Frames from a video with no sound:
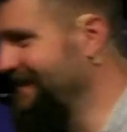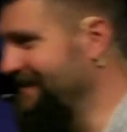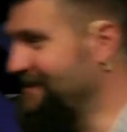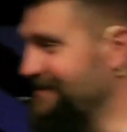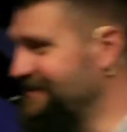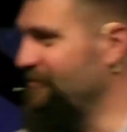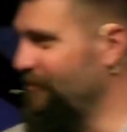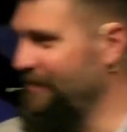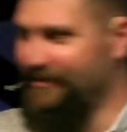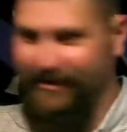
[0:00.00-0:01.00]
was going to say
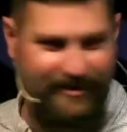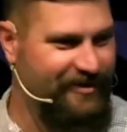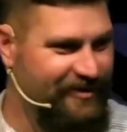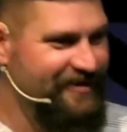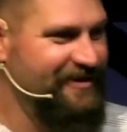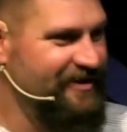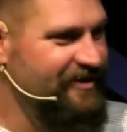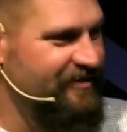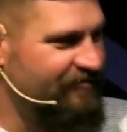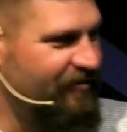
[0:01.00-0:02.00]
when we were
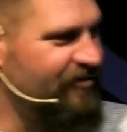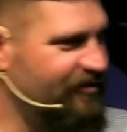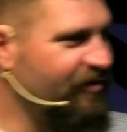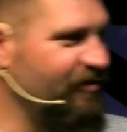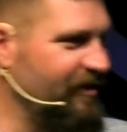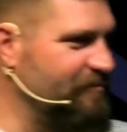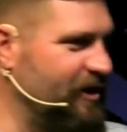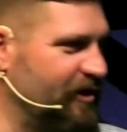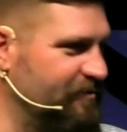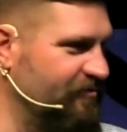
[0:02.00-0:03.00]
first early
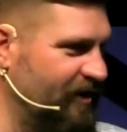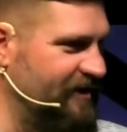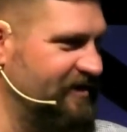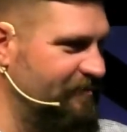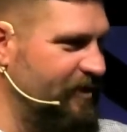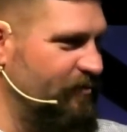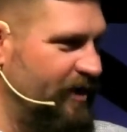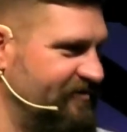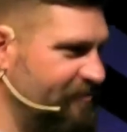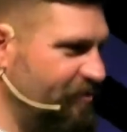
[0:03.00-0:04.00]
married, before I taught my
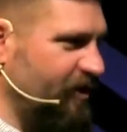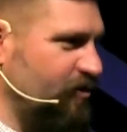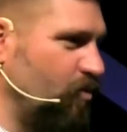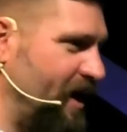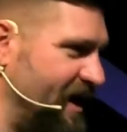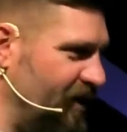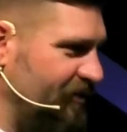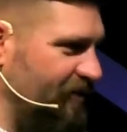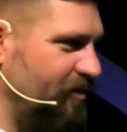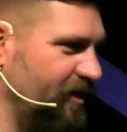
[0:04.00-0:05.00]
wife to park way out
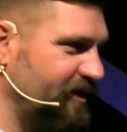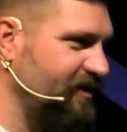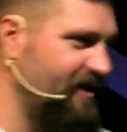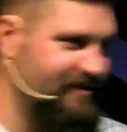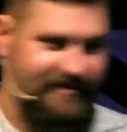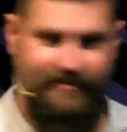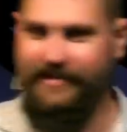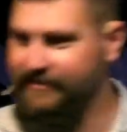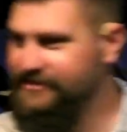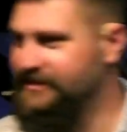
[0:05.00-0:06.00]
in the parking lot,
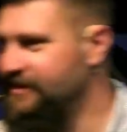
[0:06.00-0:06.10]
sometimes she'd